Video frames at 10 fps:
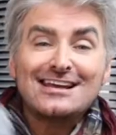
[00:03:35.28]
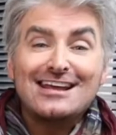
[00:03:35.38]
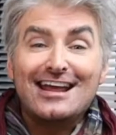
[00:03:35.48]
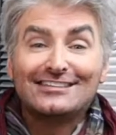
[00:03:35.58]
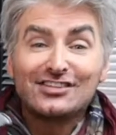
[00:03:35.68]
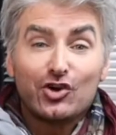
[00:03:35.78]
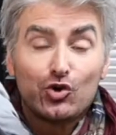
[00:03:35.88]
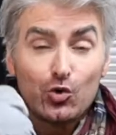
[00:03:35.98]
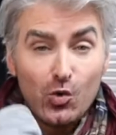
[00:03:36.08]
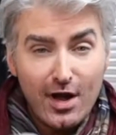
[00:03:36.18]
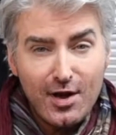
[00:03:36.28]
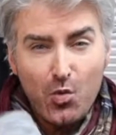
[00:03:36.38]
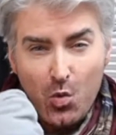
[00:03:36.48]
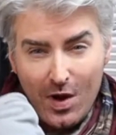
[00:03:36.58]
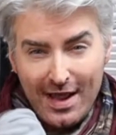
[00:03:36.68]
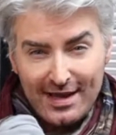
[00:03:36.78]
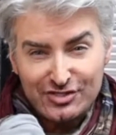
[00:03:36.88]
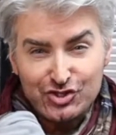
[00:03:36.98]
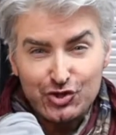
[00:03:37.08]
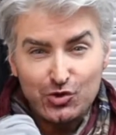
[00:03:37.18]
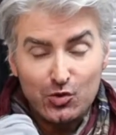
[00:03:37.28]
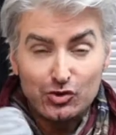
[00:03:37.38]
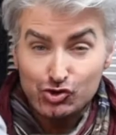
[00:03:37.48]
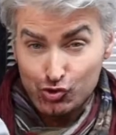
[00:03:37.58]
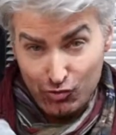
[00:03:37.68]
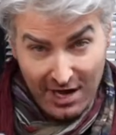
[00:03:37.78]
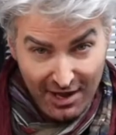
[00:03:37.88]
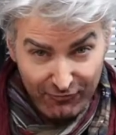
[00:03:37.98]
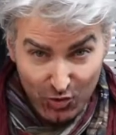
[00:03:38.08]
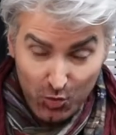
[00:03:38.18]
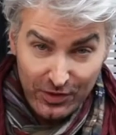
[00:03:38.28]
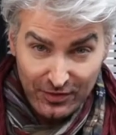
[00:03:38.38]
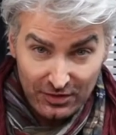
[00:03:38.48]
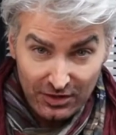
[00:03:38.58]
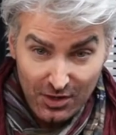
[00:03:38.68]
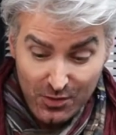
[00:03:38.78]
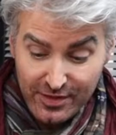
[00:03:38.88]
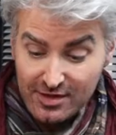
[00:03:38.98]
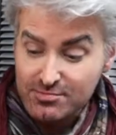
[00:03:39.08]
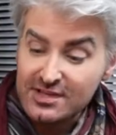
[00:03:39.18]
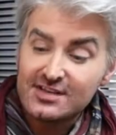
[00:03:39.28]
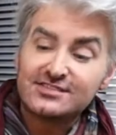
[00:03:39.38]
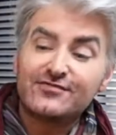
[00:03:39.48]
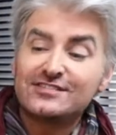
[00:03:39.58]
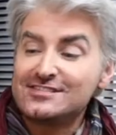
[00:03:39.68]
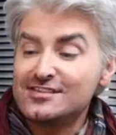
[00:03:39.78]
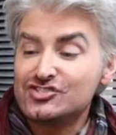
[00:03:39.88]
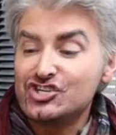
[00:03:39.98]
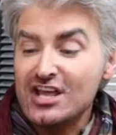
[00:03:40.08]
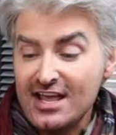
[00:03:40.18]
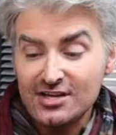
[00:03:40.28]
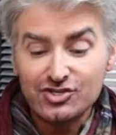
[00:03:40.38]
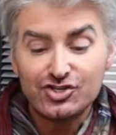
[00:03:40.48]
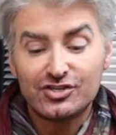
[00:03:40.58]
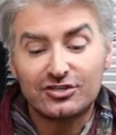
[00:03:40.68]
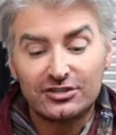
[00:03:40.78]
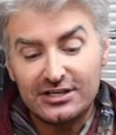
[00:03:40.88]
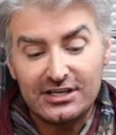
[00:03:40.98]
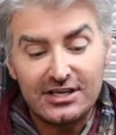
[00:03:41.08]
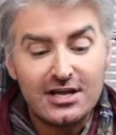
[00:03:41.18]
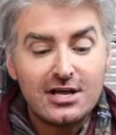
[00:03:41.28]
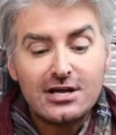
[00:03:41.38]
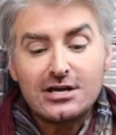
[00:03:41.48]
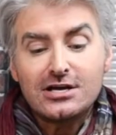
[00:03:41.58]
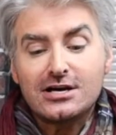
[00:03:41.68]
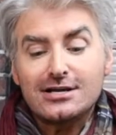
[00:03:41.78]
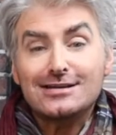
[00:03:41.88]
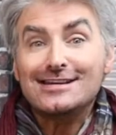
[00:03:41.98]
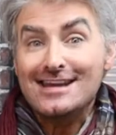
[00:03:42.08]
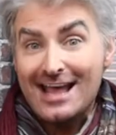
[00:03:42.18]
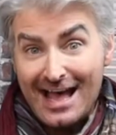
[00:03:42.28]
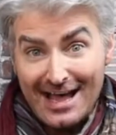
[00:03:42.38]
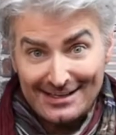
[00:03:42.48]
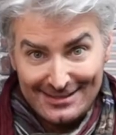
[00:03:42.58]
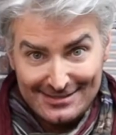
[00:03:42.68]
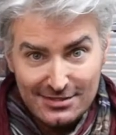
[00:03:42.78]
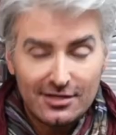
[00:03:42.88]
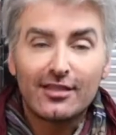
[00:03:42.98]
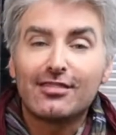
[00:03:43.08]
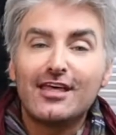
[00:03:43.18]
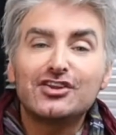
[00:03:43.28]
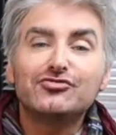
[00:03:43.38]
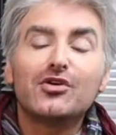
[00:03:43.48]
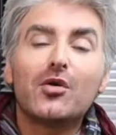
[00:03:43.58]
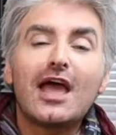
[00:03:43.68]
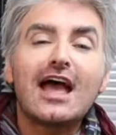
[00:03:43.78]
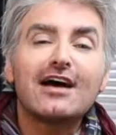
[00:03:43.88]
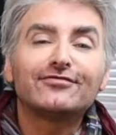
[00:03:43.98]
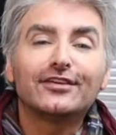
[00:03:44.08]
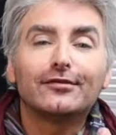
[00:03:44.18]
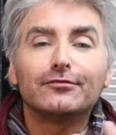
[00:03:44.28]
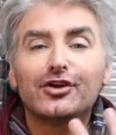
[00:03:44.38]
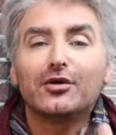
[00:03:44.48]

It's a great way to travel with clothing because if it's intentionally knotted, then you don't have to,